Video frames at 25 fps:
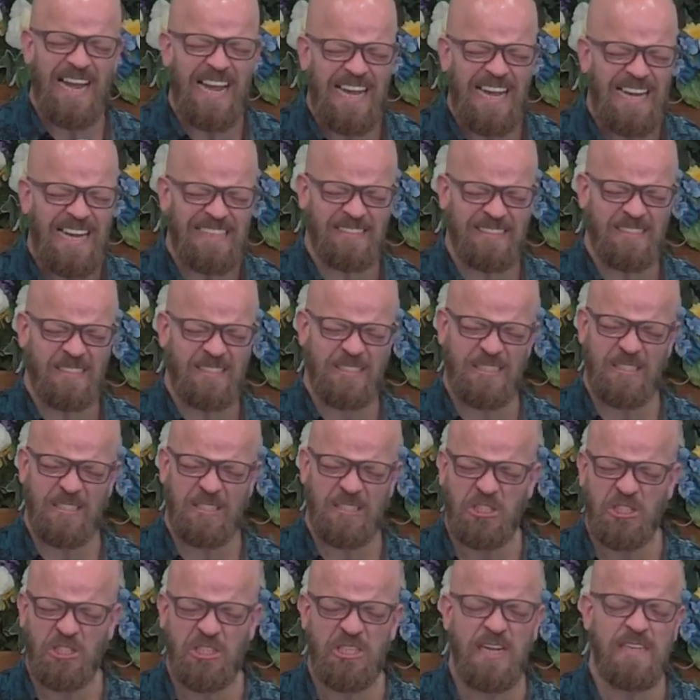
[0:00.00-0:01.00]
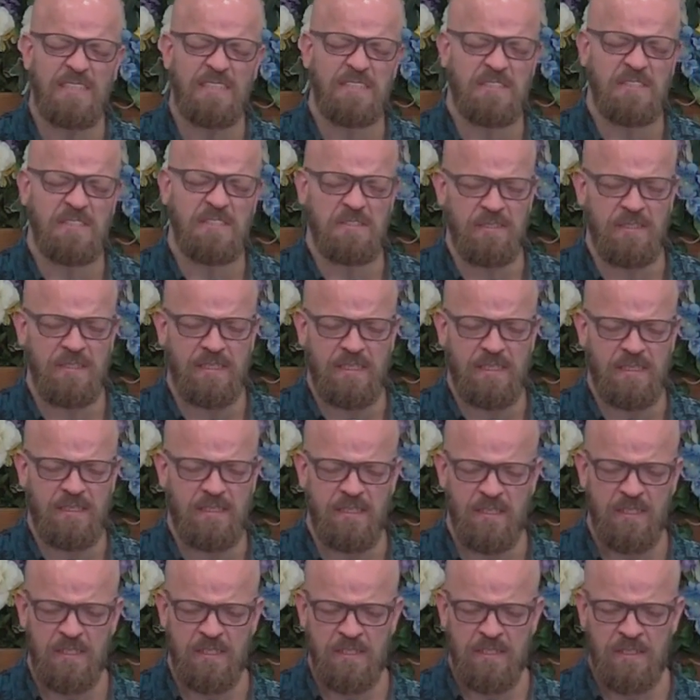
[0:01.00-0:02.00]
act justly,
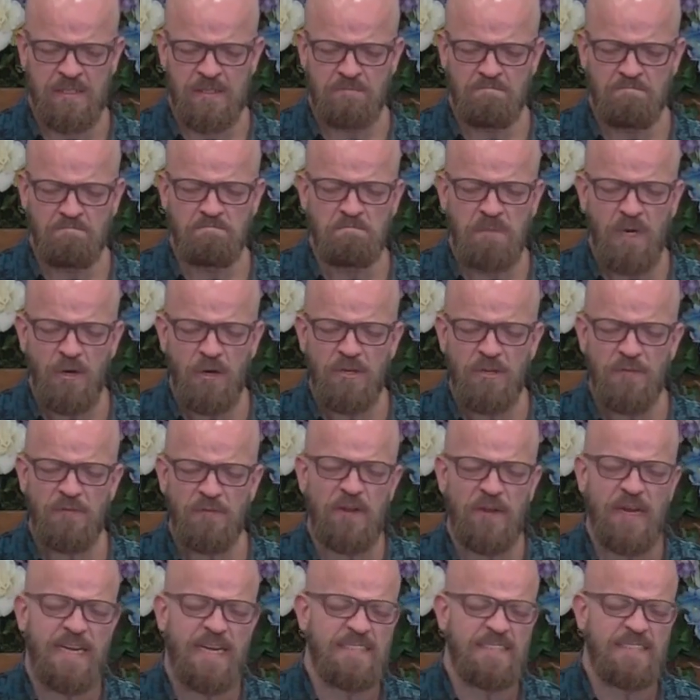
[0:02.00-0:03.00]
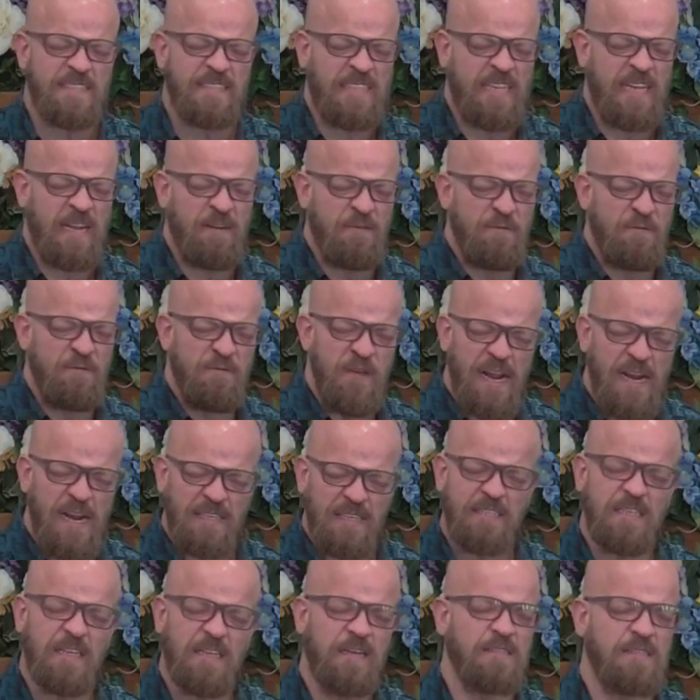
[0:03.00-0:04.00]
motivate us,
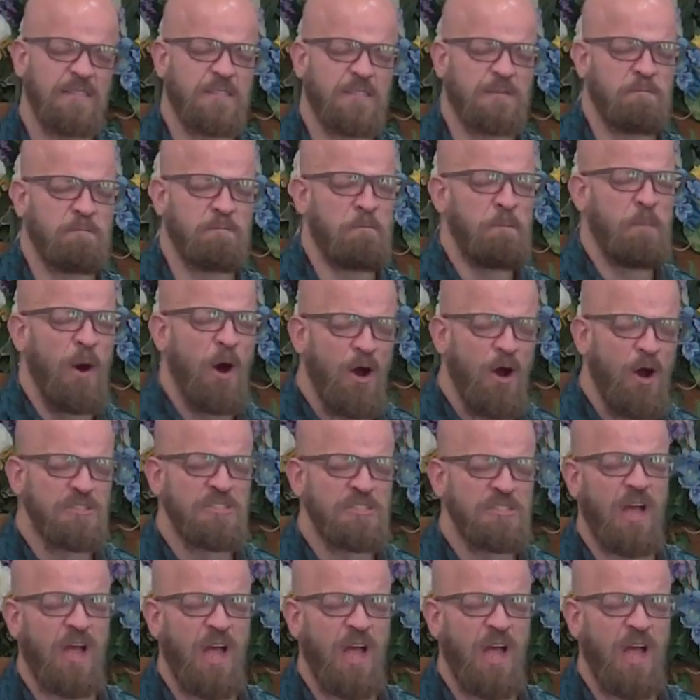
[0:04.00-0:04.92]
convict us, push